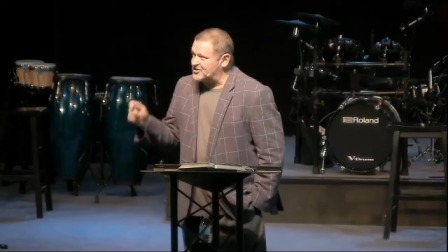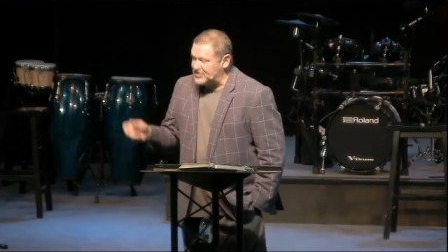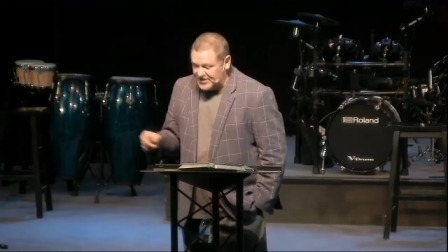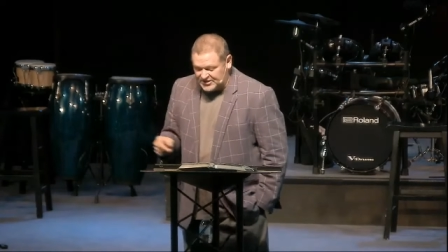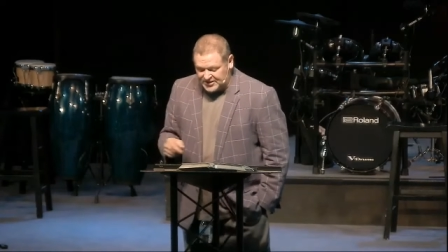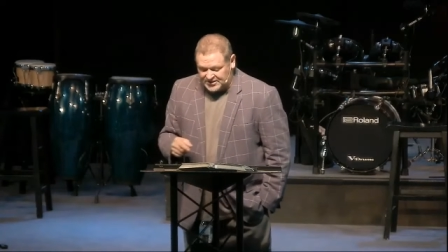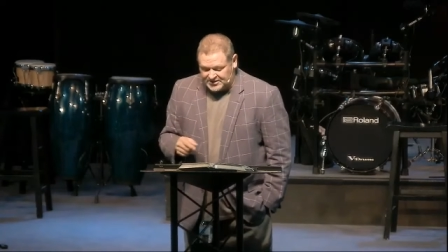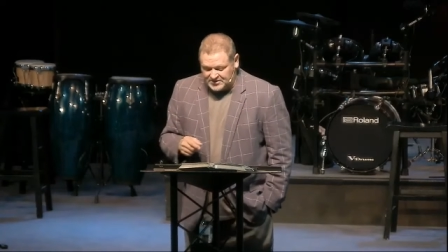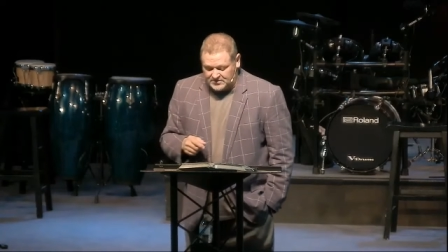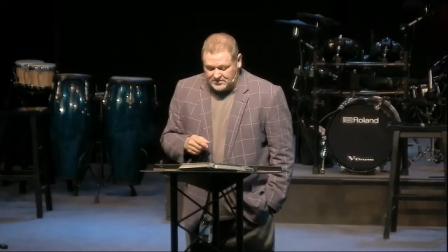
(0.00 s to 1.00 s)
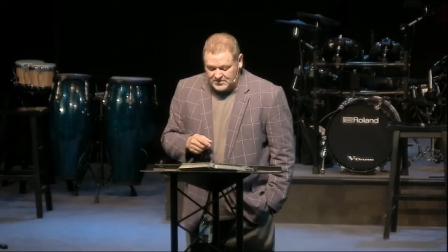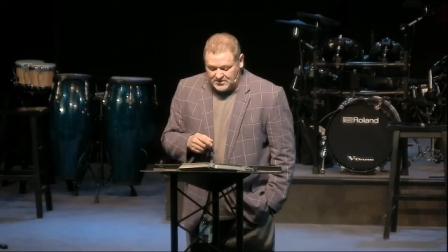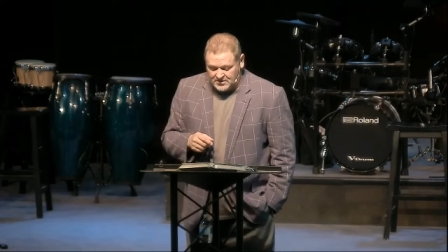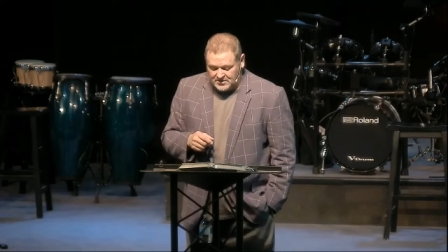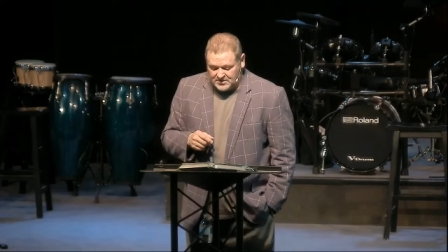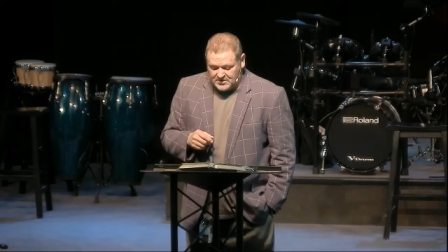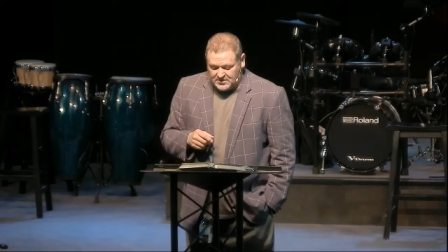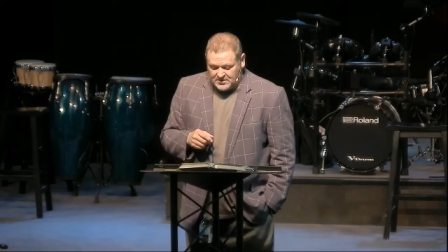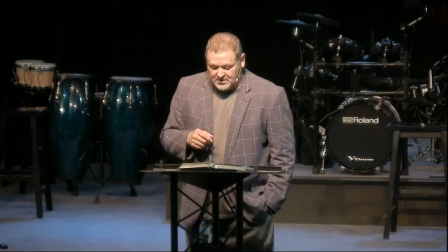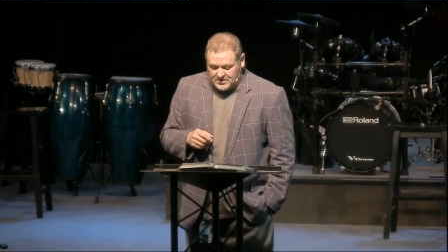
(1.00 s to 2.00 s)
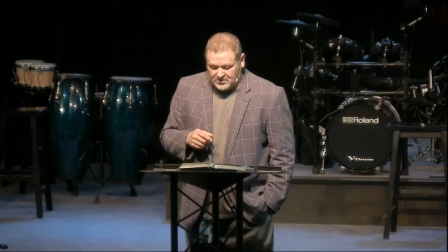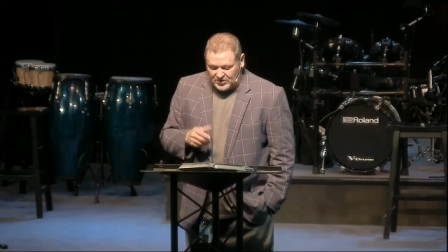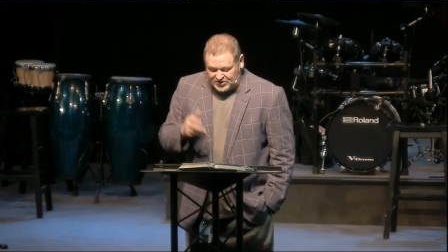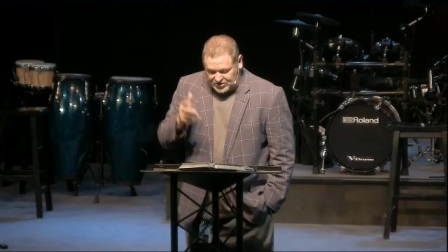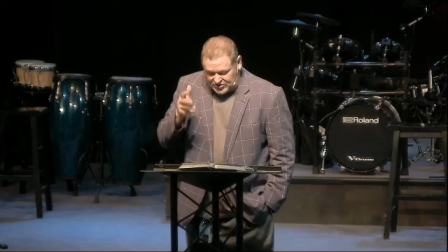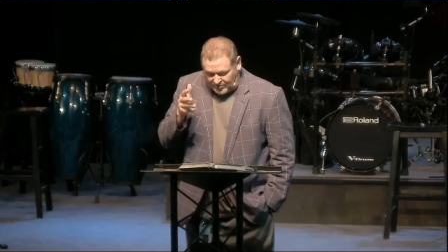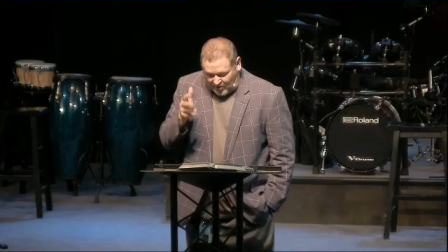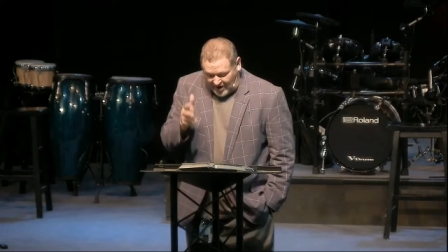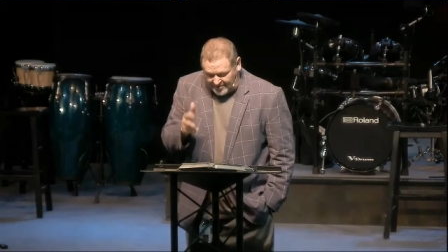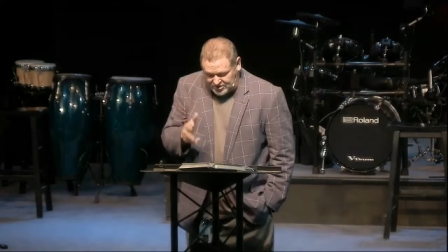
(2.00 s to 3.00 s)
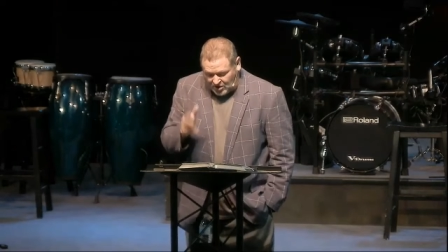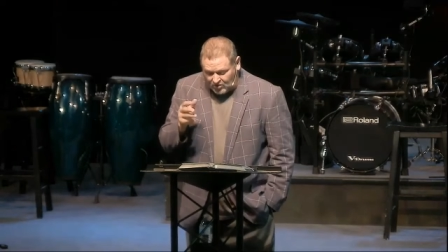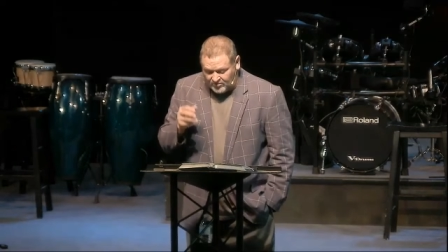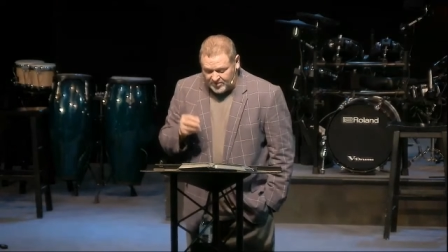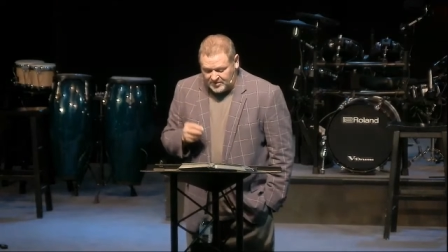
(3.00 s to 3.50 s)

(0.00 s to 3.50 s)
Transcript: Jesus, which is the promised hope,